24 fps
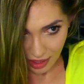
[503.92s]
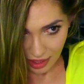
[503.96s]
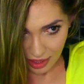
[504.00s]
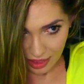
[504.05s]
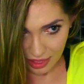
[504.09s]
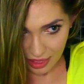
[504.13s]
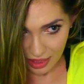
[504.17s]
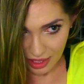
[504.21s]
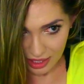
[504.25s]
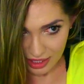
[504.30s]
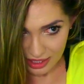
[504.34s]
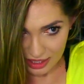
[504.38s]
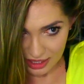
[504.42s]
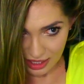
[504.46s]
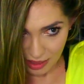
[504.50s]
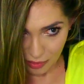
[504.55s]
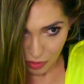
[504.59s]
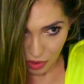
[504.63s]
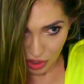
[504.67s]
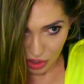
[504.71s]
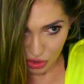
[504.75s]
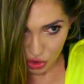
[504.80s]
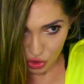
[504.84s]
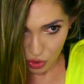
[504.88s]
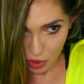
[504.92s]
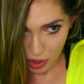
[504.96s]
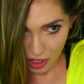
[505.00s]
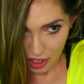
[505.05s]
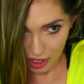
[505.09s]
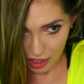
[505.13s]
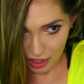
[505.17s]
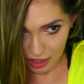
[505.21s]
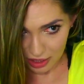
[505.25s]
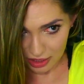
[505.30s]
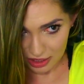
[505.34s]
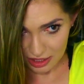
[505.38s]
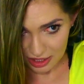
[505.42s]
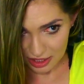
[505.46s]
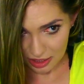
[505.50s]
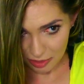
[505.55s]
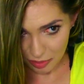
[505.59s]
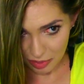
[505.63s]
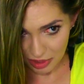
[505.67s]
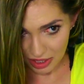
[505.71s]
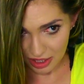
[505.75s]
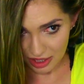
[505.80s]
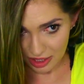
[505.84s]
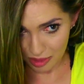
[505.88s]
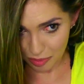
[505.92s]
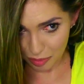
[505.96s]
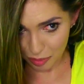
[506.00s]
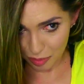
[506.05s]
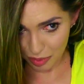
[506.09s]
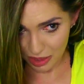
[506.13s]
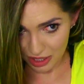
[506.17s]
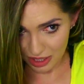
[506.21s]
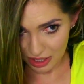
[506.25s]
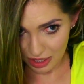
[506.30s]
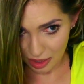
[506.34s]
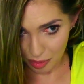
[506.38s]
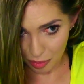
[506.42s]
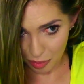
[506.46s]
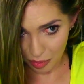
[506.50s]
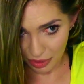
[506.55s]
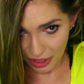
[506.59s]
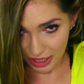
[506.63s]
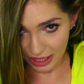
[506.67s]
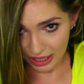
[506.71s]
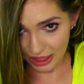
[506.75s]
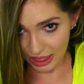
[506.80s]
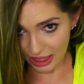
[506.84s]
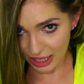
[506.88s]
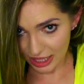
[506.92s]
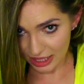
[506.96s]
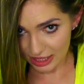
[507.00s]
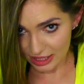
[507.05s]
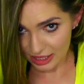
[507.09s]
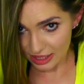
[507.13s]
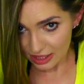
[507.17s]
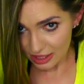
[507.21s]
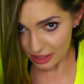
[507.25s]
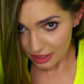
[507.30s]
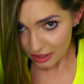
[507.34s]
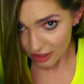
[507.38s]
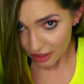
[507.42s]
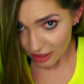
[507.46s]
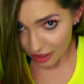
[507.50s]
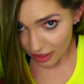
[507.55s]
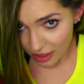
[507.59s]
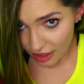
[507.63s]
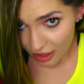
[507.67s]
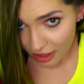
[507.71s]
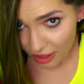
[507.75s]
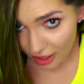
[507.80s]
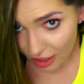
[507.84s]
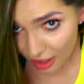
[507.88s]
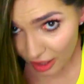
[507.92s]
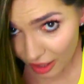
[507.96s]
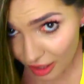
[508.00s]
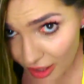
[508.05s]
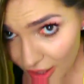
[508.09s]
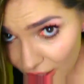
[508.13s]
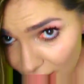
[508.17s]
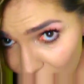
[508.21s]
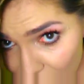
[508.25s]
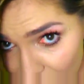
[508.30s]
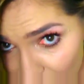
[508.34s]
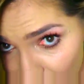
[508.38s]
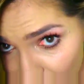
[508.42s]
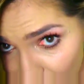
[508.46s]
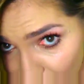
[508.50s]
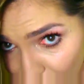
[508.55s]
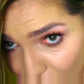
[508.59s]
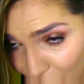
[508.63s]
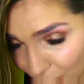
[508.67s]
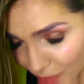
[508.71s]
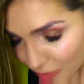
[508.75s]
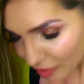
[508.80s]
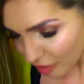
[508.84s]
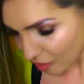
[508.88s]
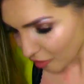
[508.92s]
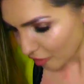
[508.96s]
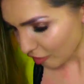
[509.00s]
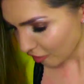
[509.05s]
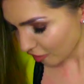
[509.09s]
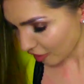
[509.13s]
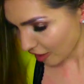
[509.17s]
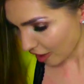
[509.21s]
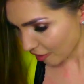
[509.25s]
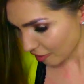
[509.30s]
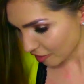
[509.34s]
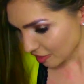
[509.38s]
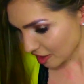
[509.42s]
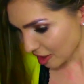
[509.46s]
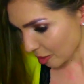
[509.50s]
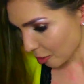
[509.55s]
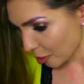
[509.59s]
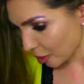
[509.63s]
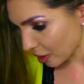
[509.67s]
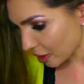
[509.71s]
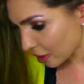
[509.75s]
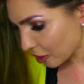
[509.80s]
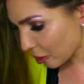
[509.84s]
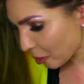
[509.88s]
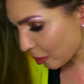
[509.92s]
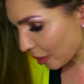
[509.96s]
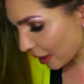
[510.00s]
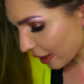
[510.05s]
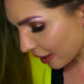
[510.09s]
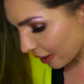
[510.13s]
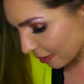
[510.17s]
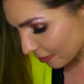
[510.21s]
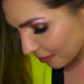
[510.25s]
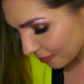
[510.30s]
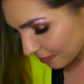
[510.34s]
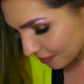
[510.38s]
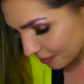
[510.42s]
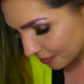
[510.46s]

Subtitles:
And this, I'm going to try to typically pin it up like this, you know, fluffed up a little bit